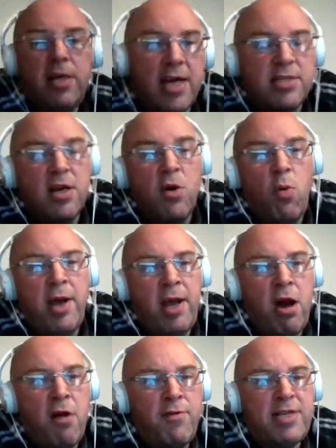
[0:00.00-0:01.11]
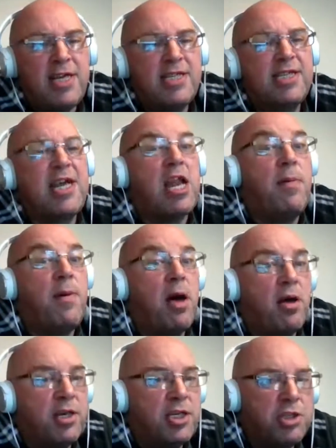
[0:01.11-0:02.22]
Yes, where King Arthur is
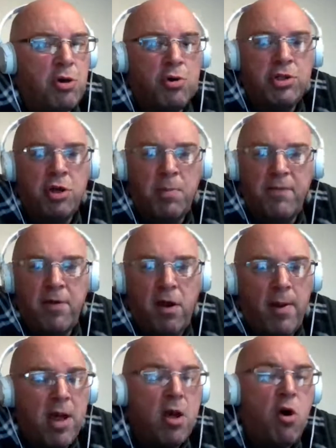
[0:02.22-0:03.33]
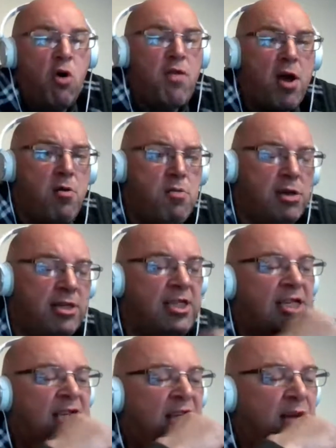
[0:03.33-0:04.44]
Excalibur. He's sure he's not going to be far away. Although,
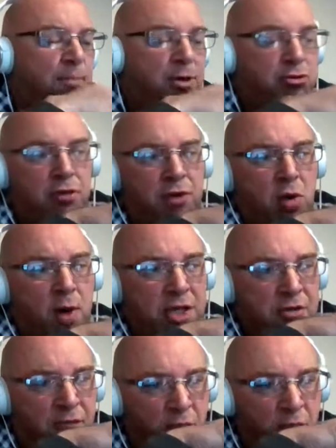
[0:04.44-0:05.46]
I have a trivia question